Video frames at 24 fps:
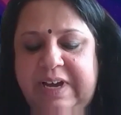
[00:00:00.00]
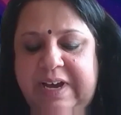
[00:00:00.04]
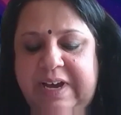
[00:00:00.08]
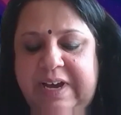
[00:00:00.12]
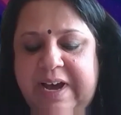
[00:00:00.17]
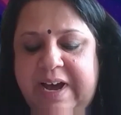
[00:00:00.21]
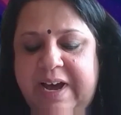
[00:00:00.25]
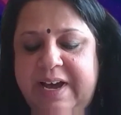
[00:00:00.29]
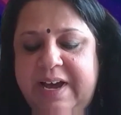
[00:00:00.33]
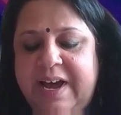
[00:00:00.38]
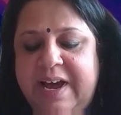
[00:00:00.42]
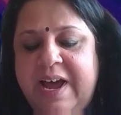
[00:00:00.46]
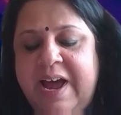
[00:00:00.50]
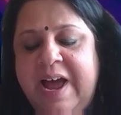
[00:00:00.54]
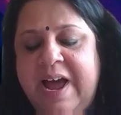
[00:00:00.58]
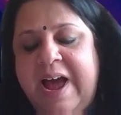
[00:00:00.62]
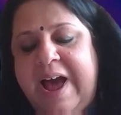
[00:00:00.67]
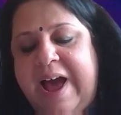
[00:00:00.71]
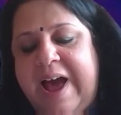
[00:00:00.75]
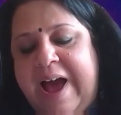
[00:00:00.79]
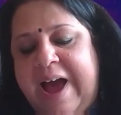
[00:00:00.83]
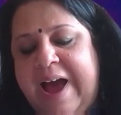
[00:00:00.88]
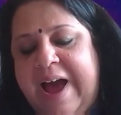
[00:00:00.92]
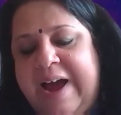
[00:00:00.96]
AI
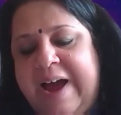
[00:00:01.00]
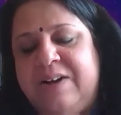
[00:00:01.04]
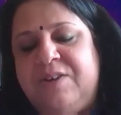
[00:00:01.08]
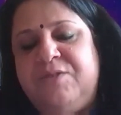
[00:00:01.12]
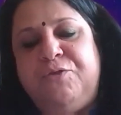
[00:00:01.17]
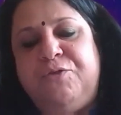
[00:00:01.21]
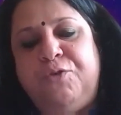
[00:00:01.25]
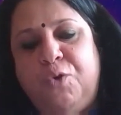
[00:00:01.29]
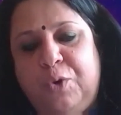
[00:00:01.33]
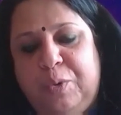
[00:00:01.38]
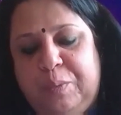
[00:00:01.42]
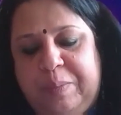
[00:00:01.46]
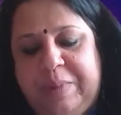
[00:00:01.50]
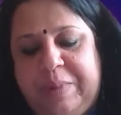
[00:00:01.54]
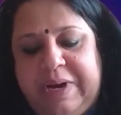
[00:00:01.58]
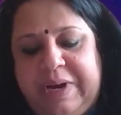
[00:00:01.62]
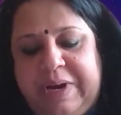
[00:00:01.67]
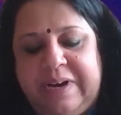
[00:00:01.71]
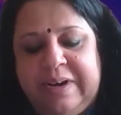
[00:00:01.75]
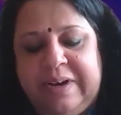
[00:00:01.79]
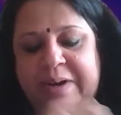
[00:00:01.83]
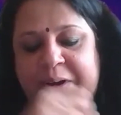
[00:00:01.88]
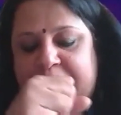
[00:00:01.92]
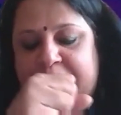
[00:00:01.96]
and
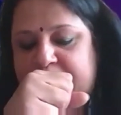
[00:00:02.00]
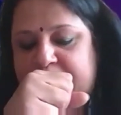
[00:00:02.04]
PhonePay.